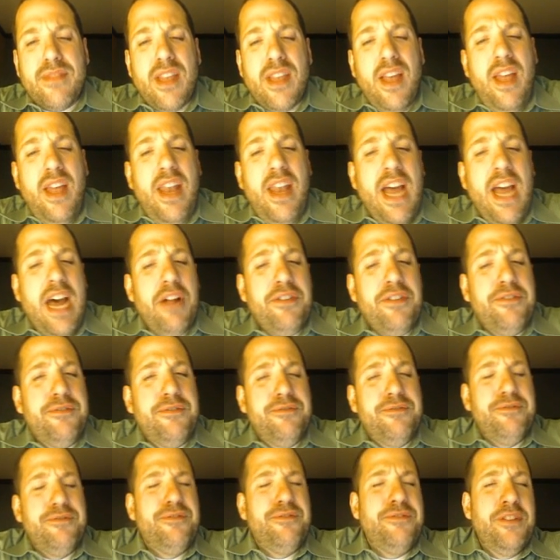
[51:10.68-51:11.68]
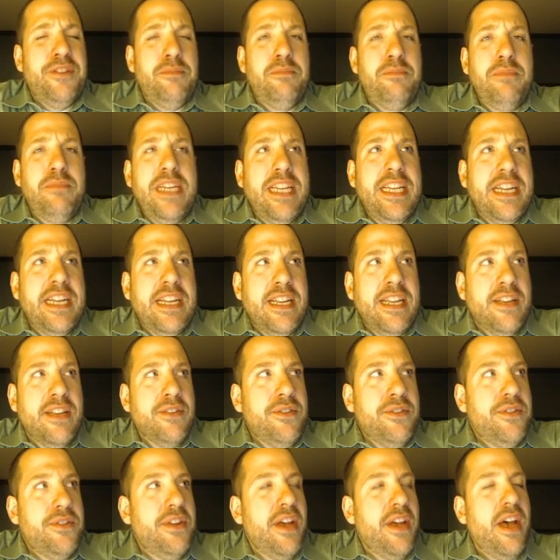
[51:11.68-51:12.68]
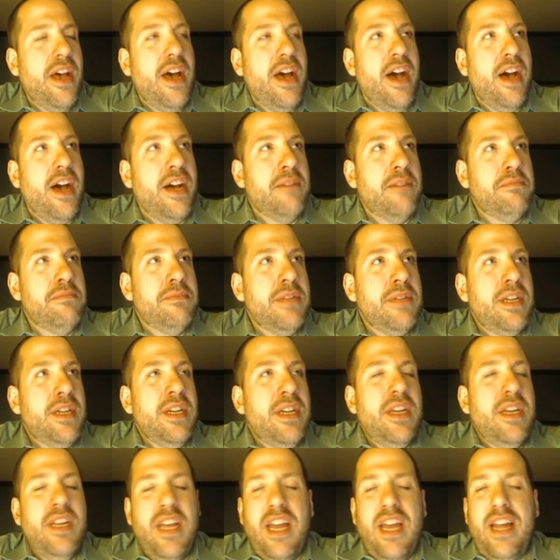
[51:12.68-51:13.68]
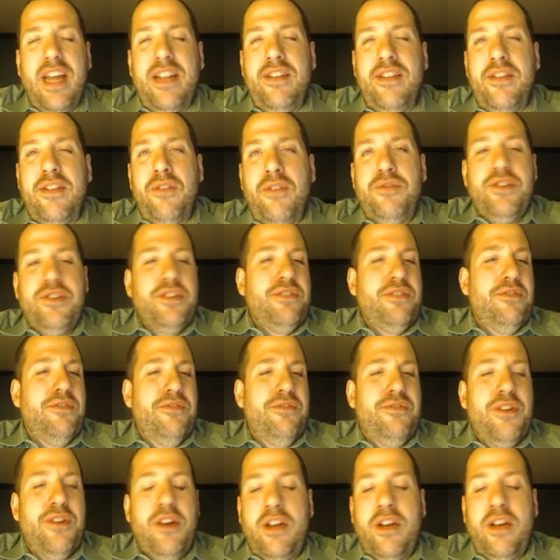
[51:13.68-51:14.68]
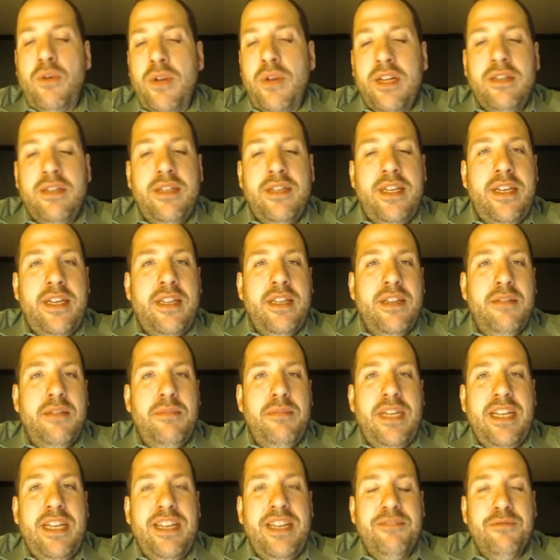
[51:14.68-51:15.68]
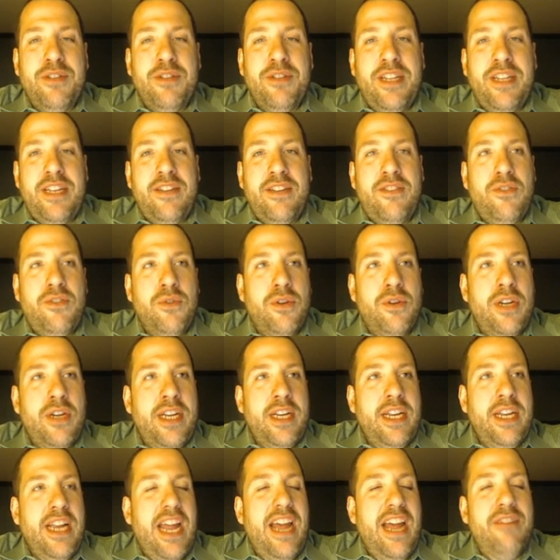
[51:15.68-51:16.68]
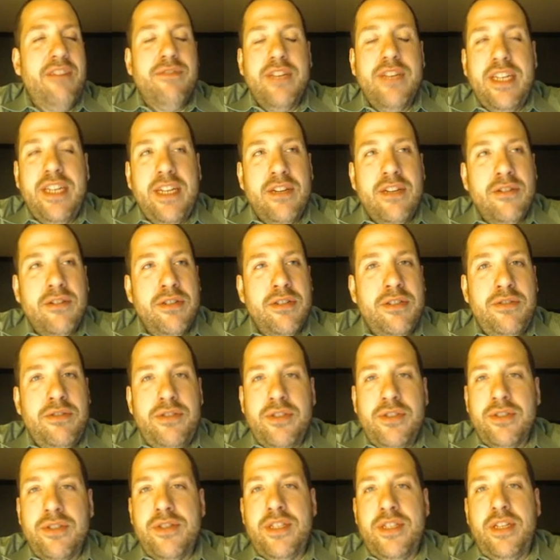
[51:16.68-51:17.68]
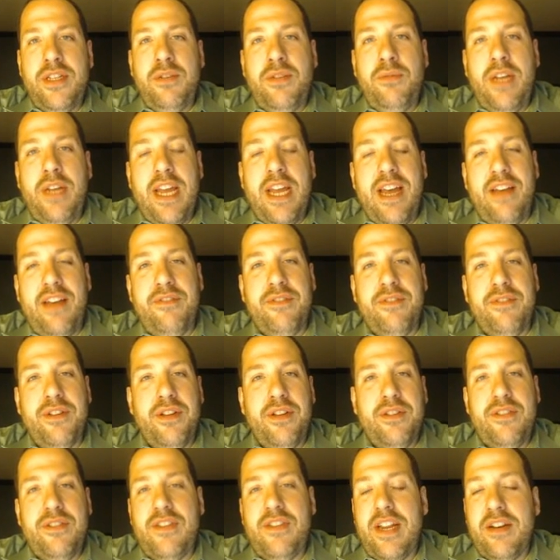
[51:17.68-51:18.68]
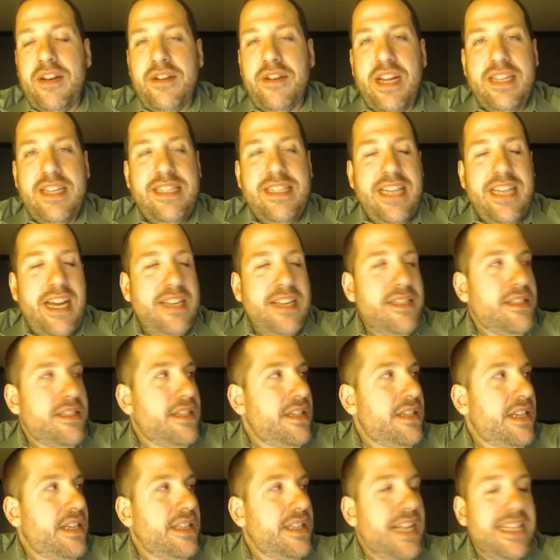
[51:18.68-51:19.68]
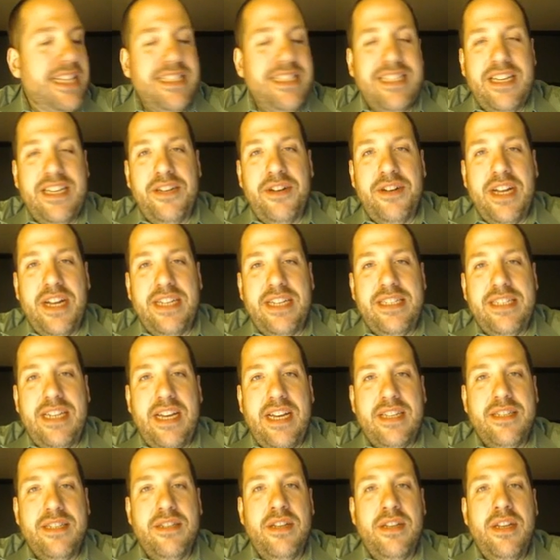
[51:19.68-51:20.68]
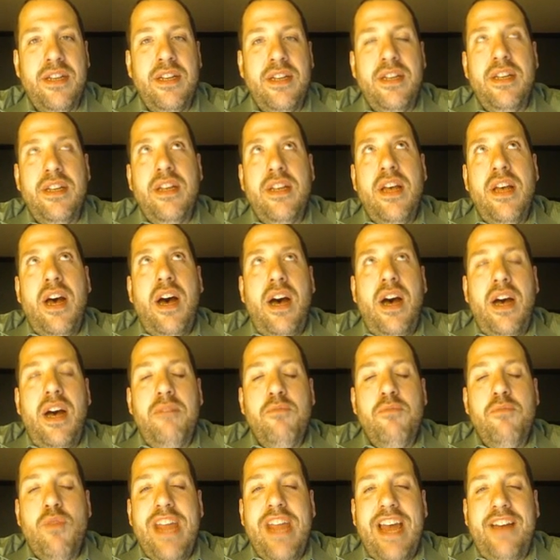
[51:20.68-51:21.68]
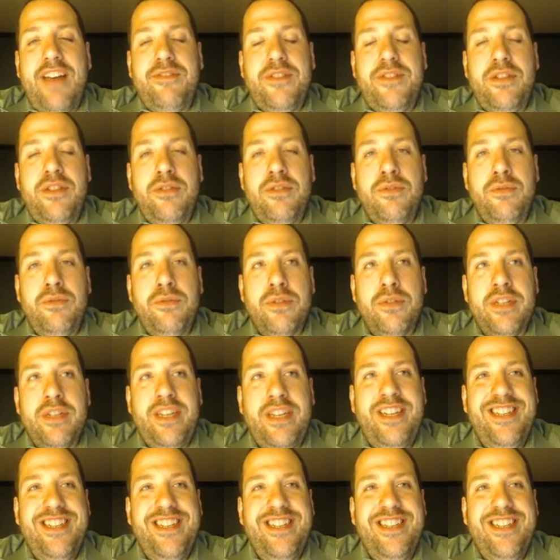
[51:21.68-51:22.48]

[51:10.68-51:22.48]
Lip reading: how to flip meetings. And so just very quickly, let me relate a story. Every year in New Jersey, we have a standardized test. And that standardized test, we have to